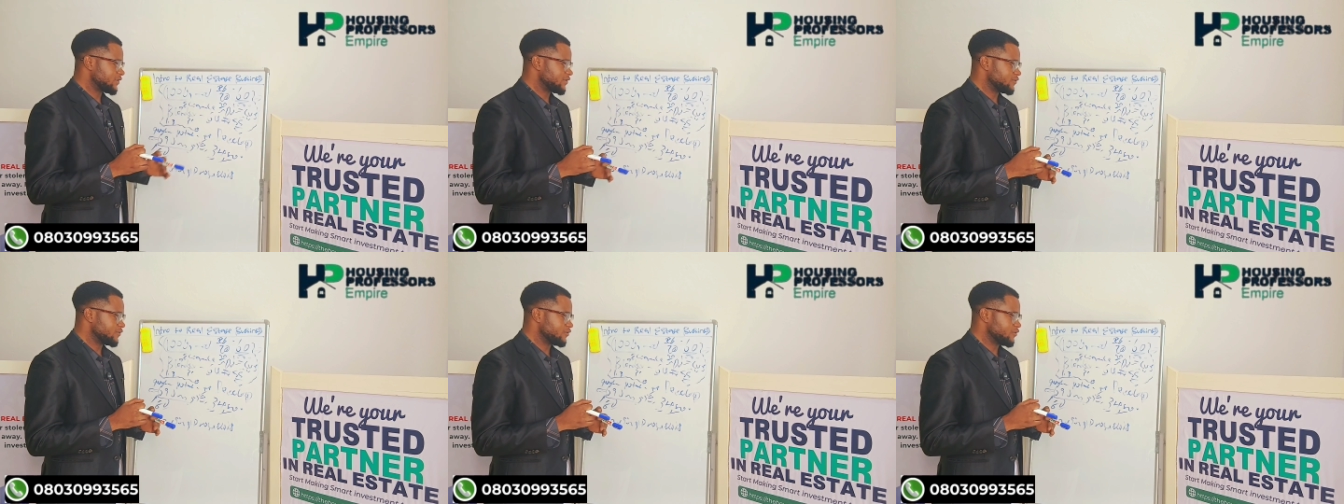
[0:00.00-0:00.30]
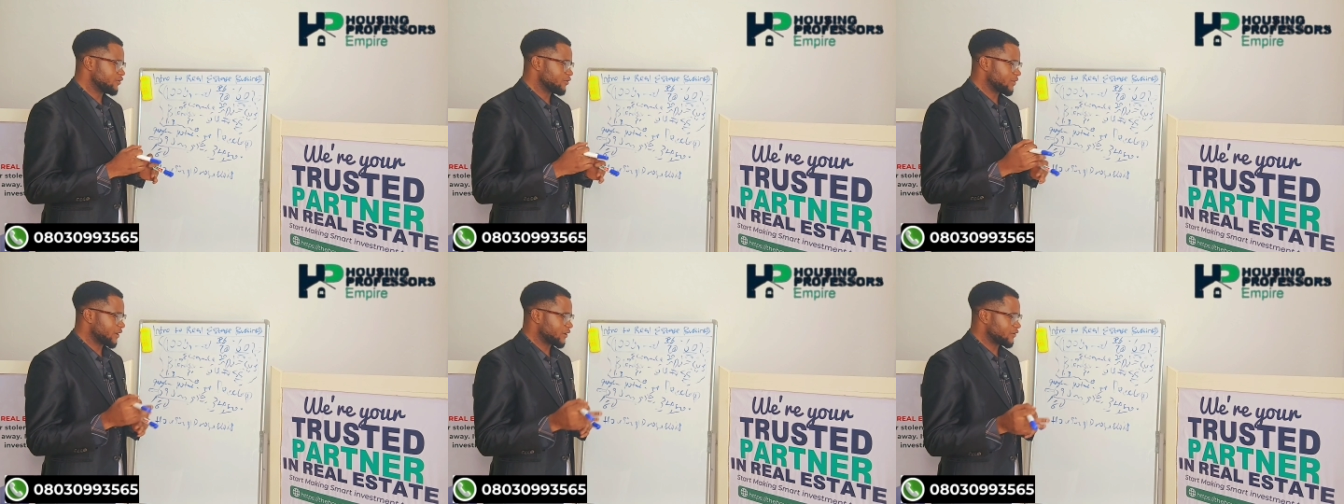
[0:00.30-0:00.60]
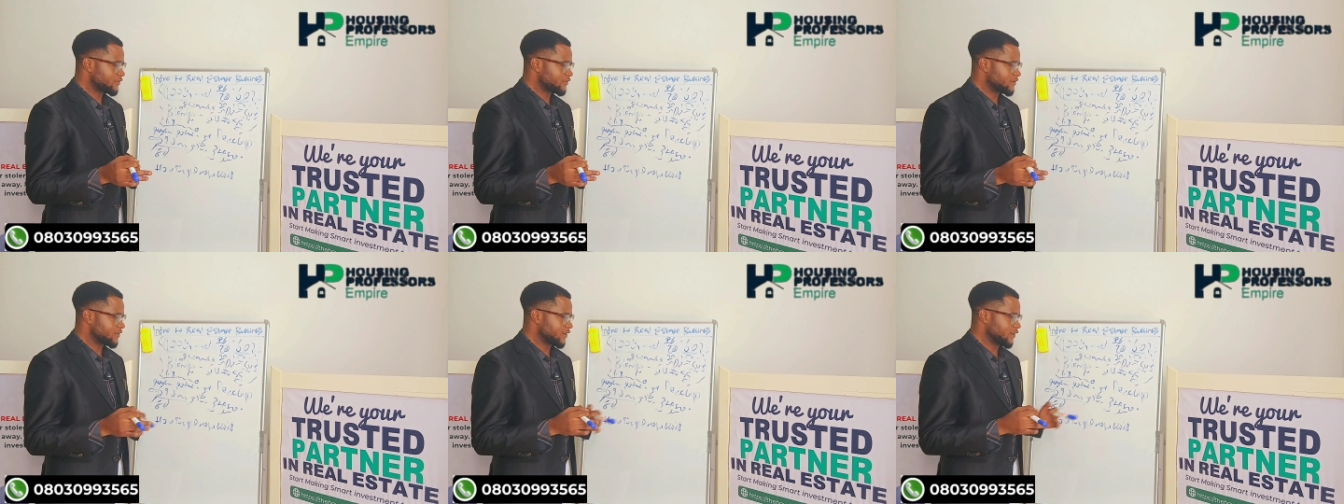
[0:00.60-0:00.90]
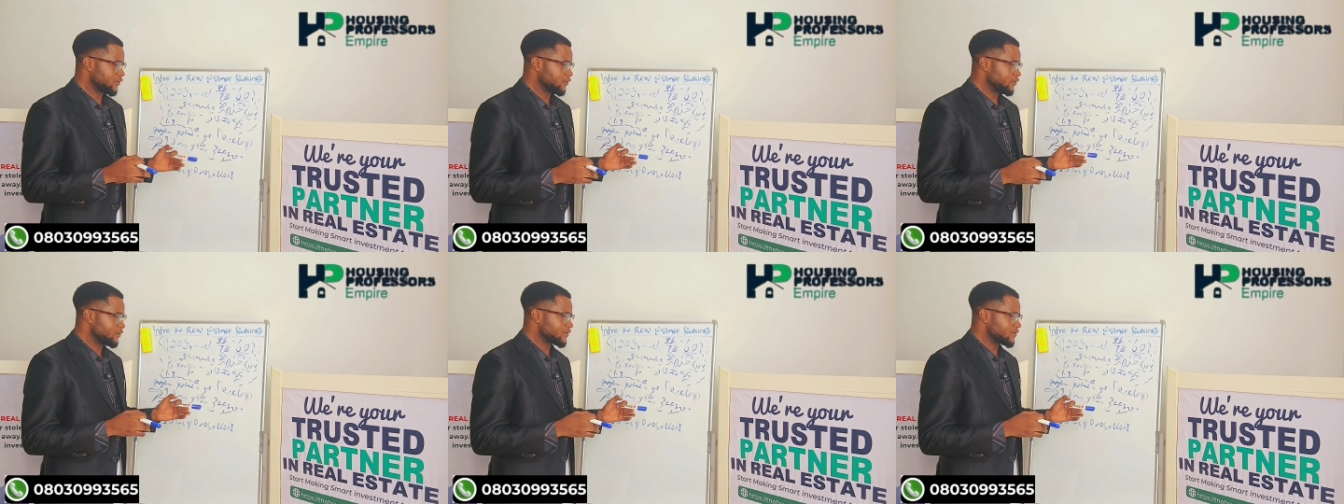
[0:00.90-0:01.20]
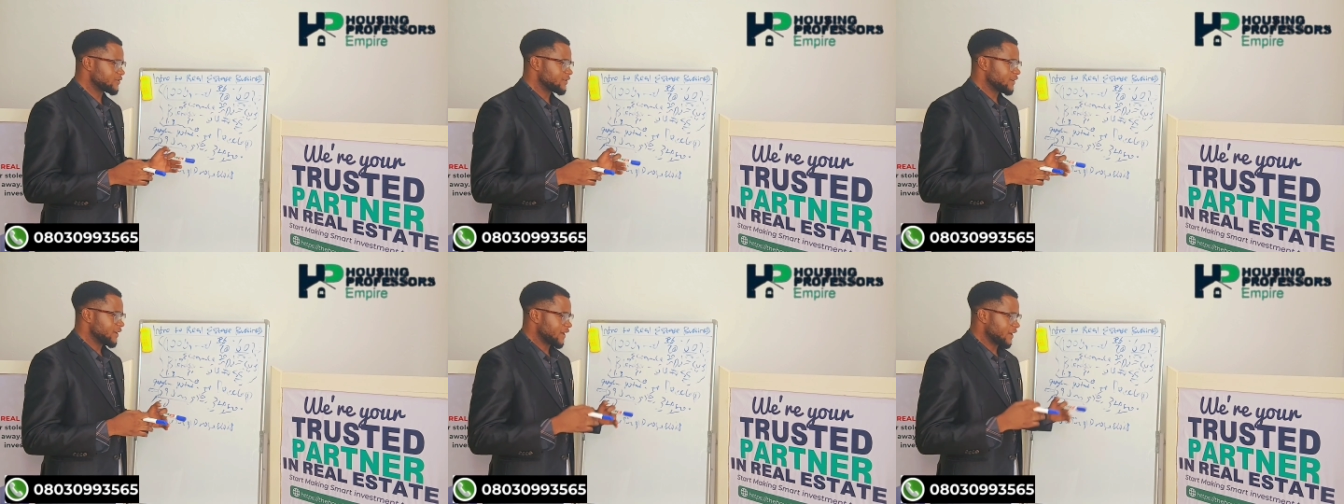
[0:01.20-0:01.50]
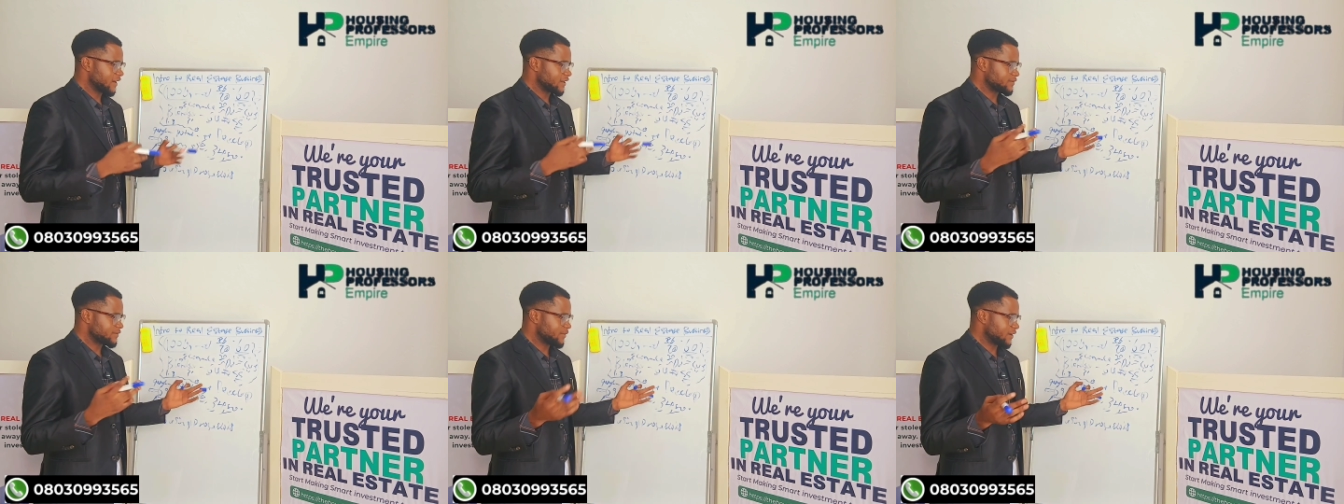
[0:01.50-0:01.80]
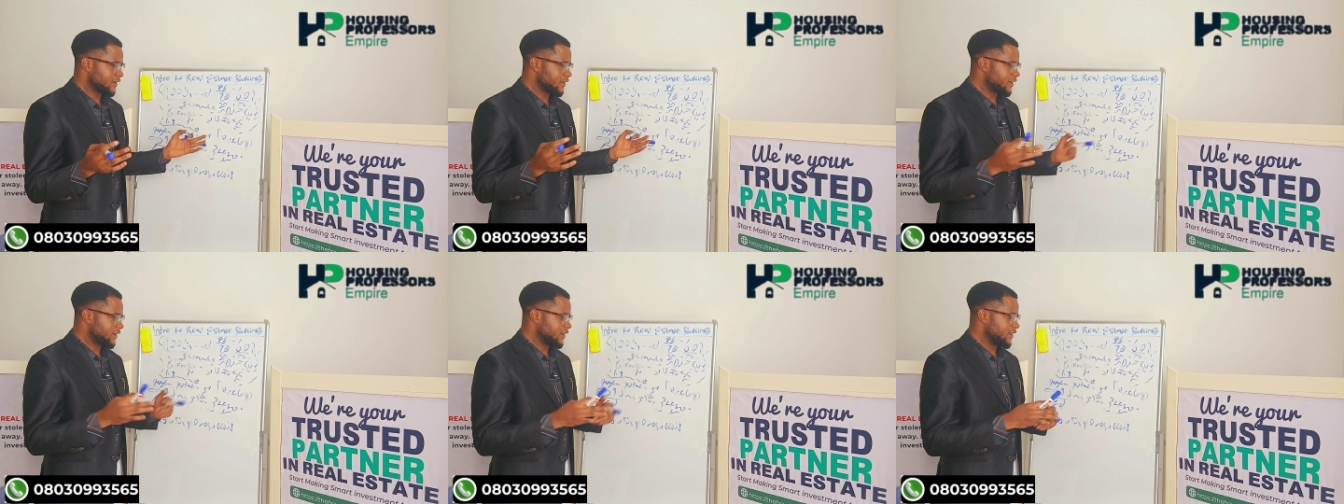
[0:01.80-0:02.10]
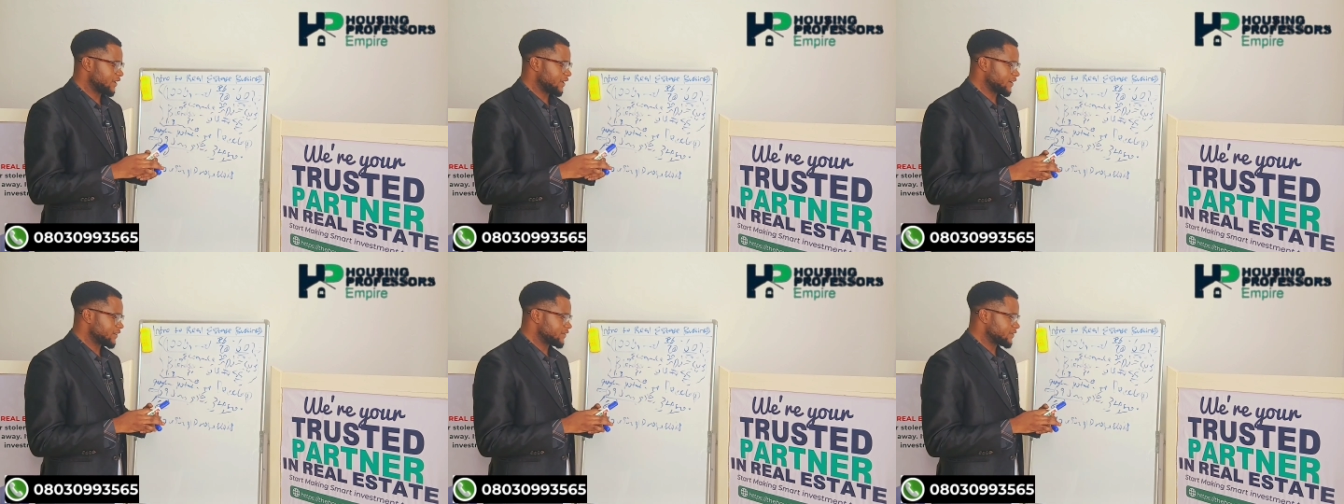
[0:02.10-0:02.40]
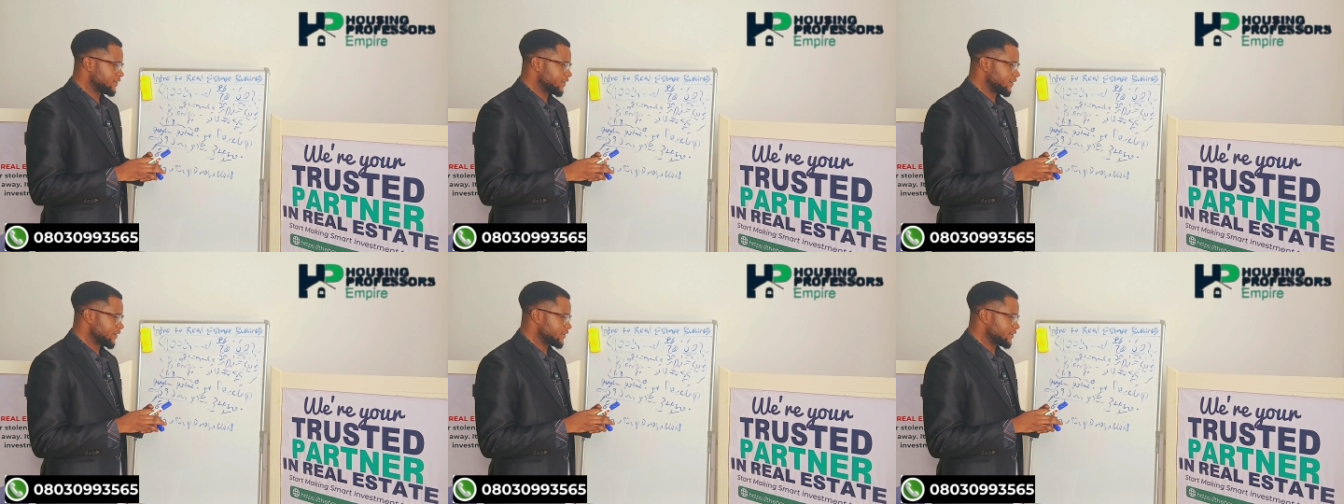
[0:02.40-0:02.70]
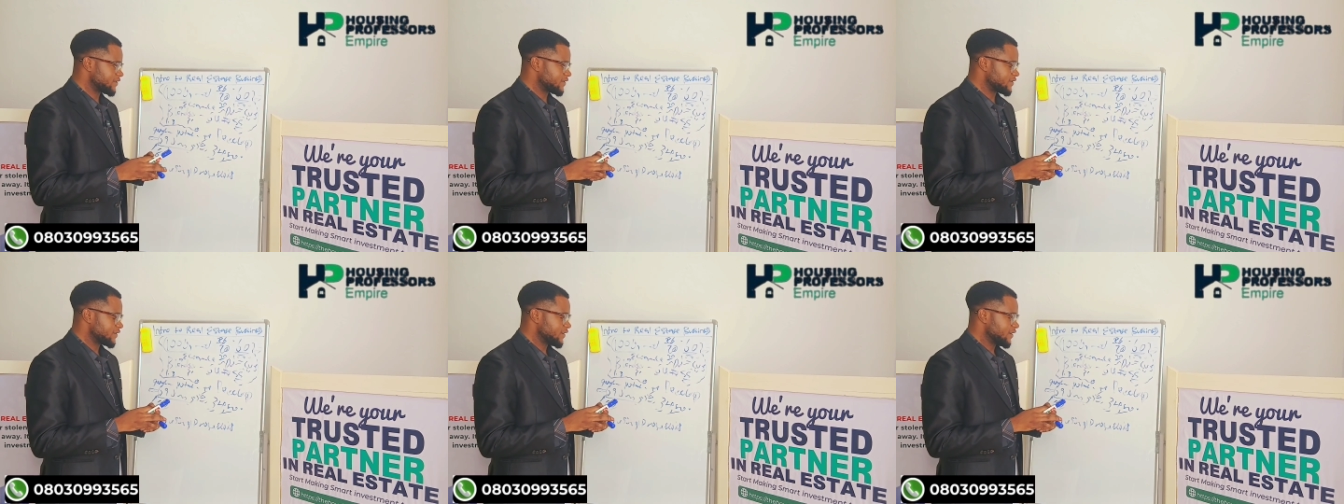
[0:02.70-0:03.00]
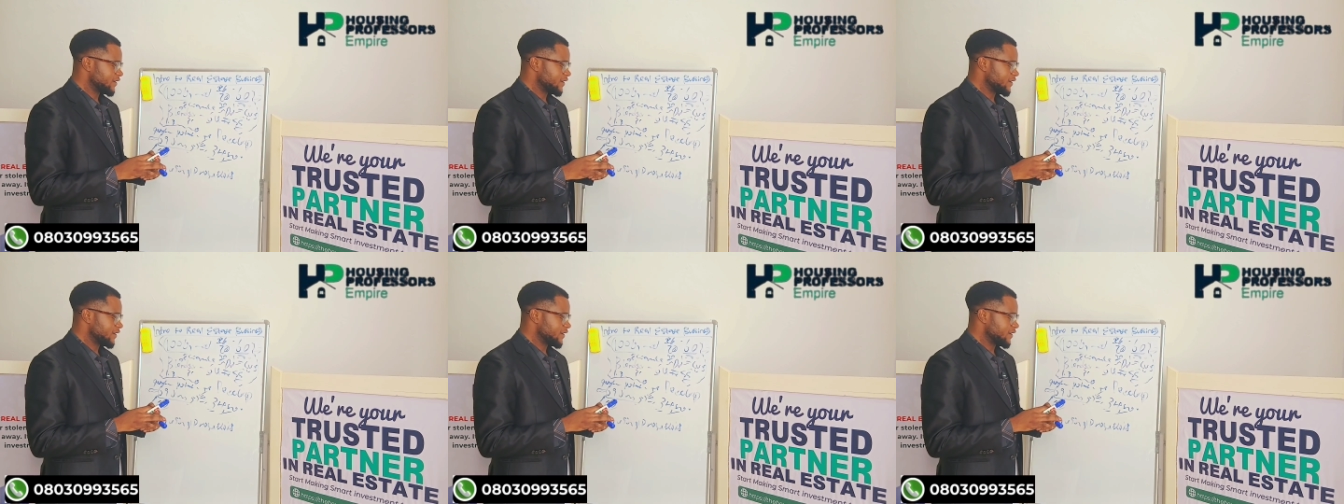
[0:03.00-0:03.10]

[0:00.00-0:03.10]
good number of sales, expanded the estates,